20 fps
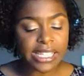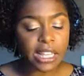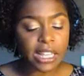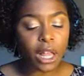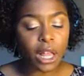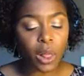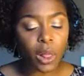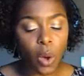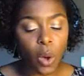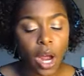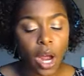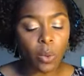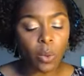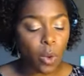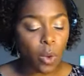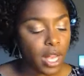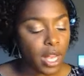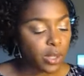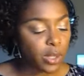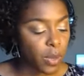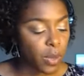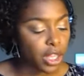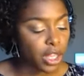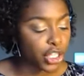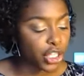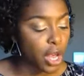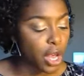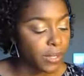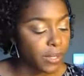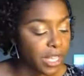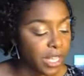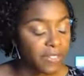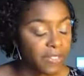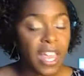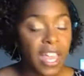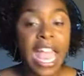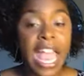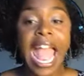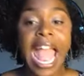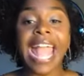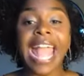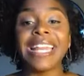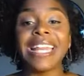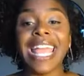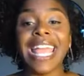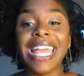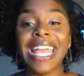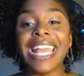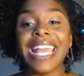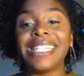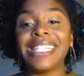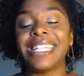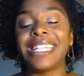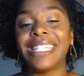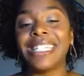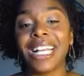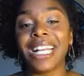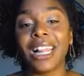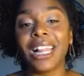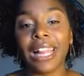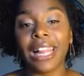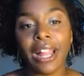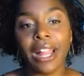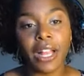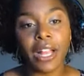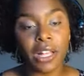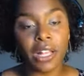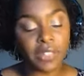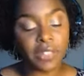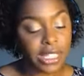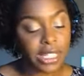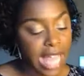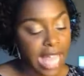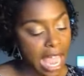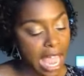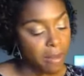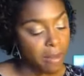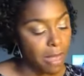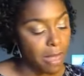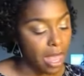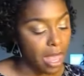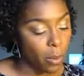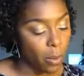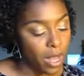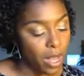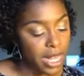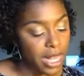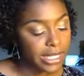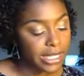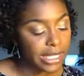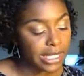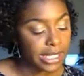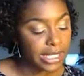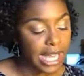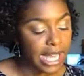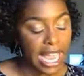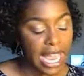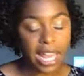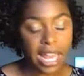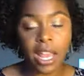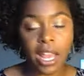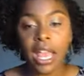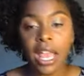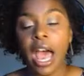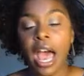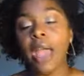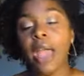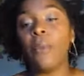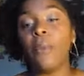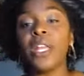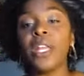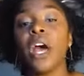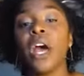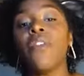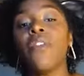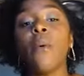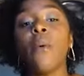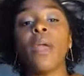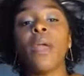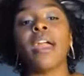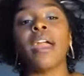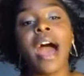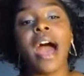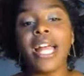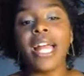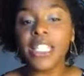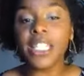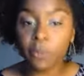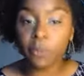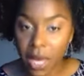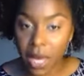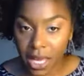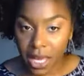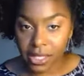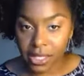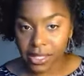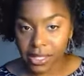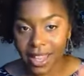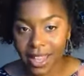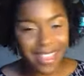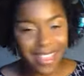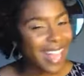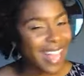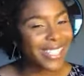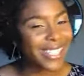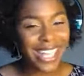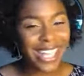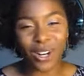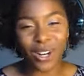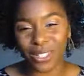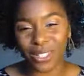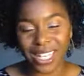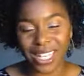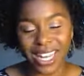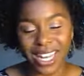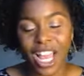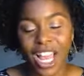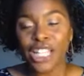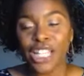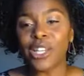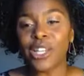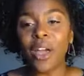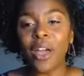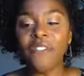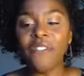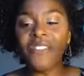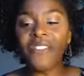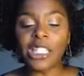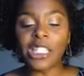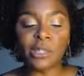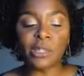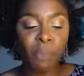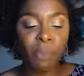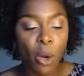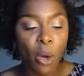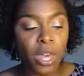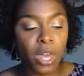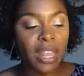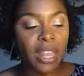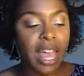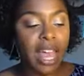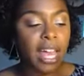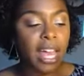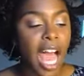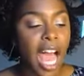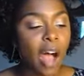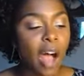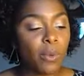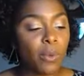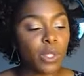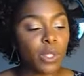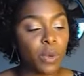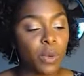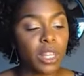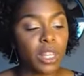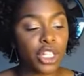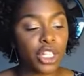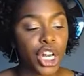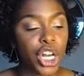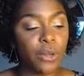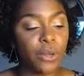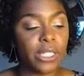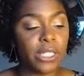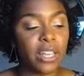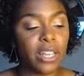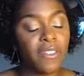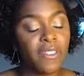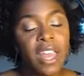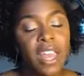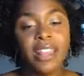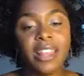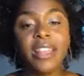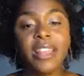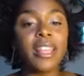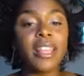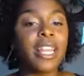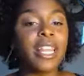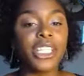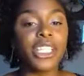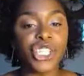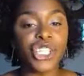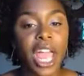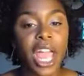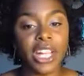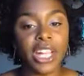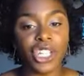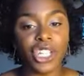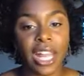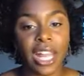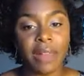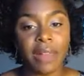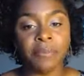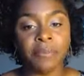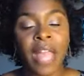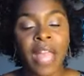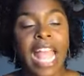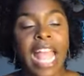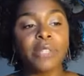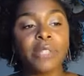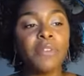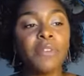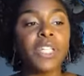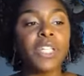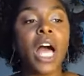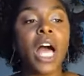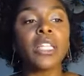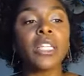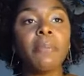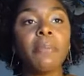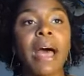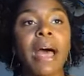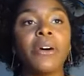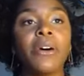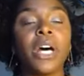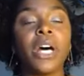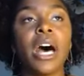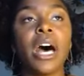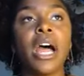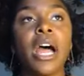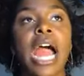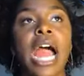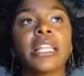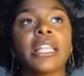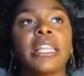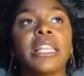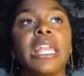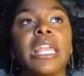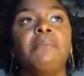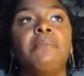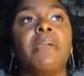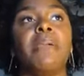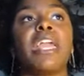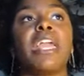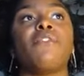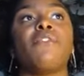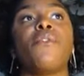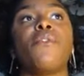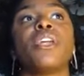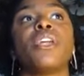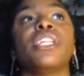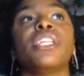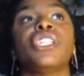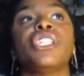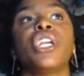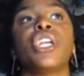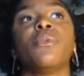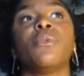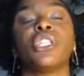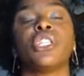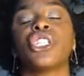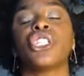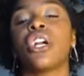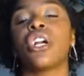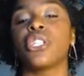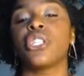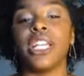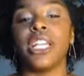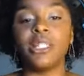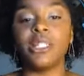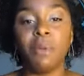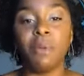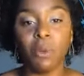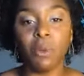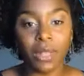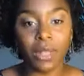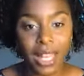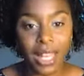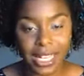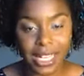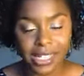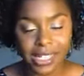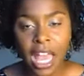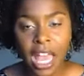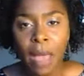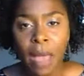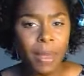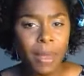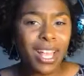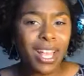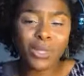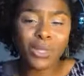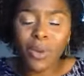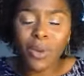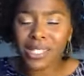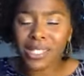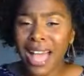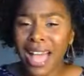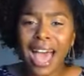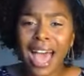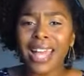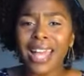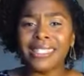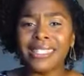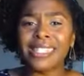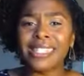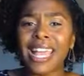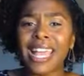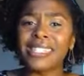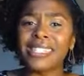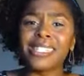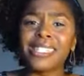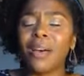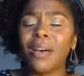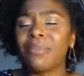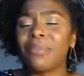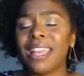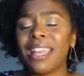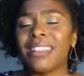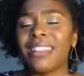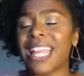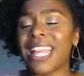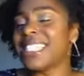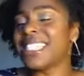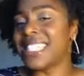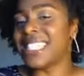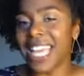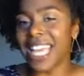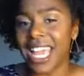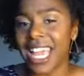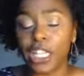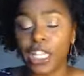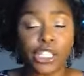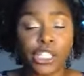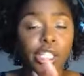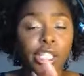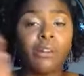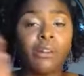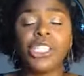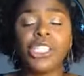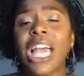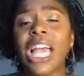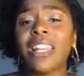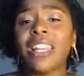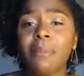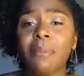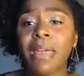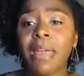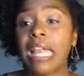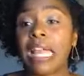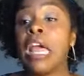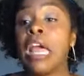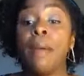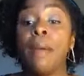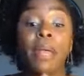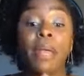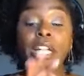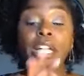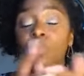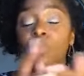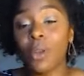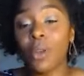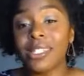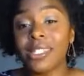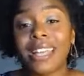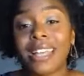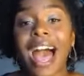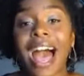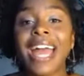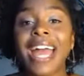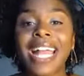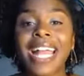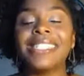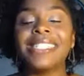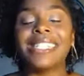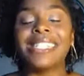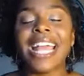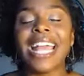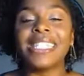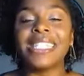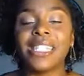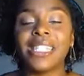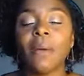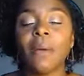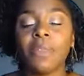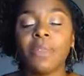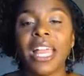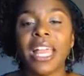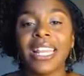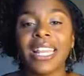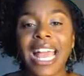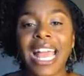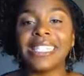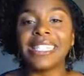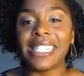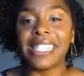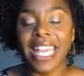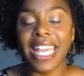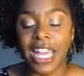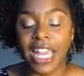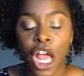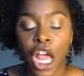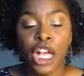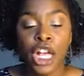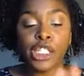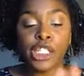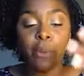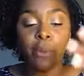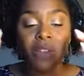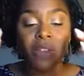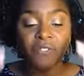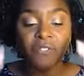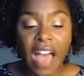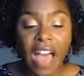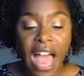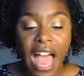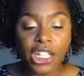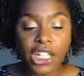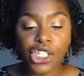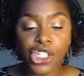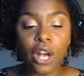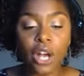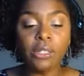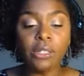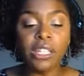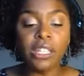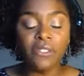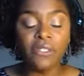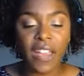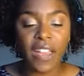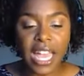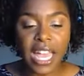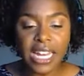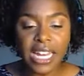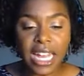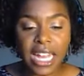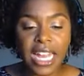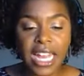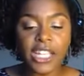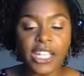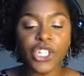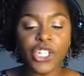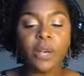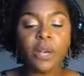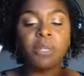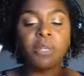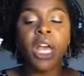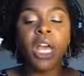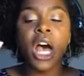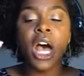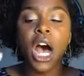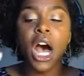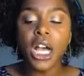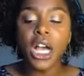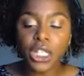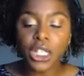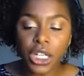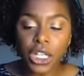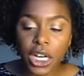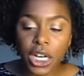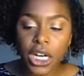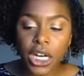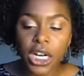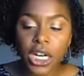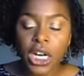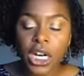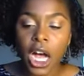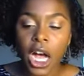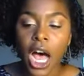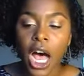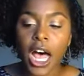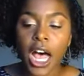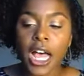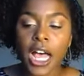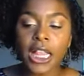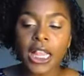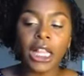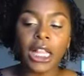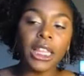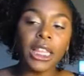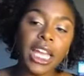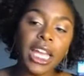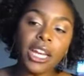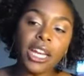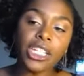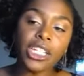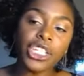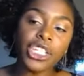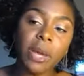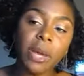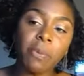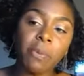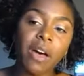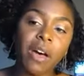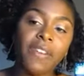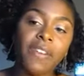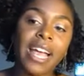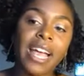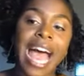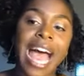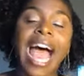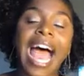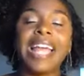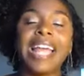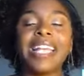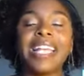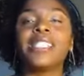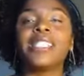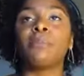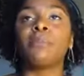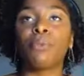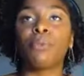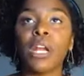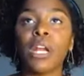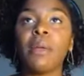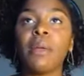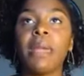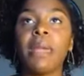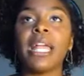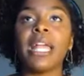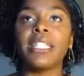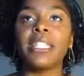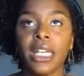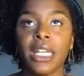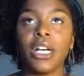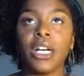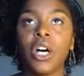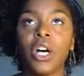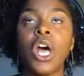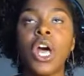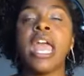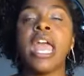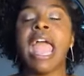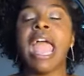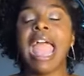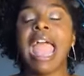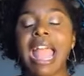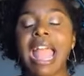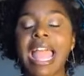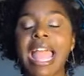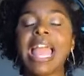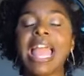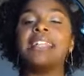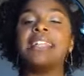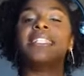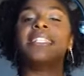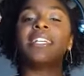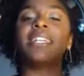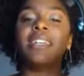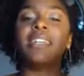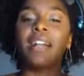that the Lord was with Joseph, and it is a declarative statement when this is said. And we know that when God speaks, that settles it. So if it's spoken that God was with Joseph, nothing is changing it. As we've talked about our theme being for this year with the church, it's been released. Because once God has said something, that's it. So shall it be. Because once God has said something, that's it. So we find Joseph in Egypt under the leadership of a guy that's a pretty big deal, and